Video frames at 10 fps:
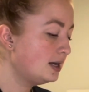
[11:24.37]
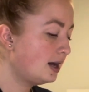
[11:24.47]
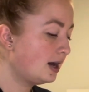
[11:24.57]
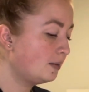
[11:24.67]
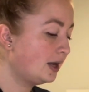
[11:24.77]

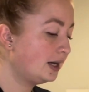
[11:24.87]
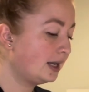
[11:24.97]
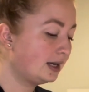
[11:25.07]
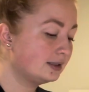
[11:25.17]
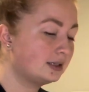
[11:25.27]
And
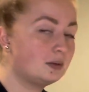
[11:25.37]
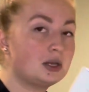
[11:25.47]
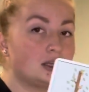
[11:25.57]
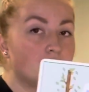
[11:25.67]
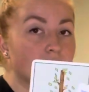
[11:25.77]
again, is going to
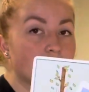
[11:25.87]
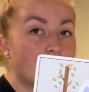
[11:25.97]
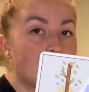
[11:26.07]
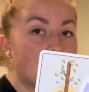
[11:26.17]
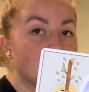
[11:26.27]
make you really
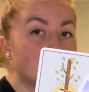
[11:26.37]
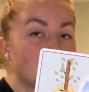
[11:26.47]
happy with